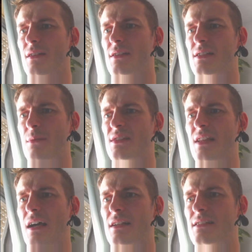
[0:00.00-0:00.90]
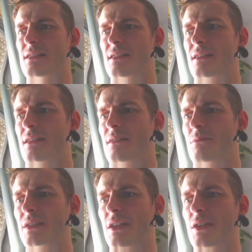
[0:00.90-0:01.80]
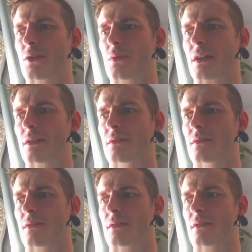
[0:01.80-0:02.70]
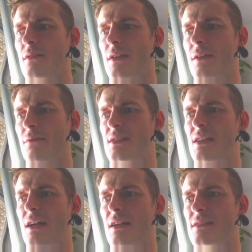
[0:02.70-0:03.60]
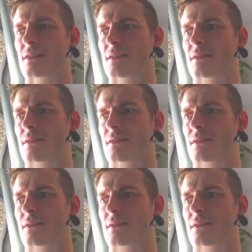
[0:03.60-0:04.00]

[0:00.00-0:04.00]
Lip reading: some stars, but anyway, even stars.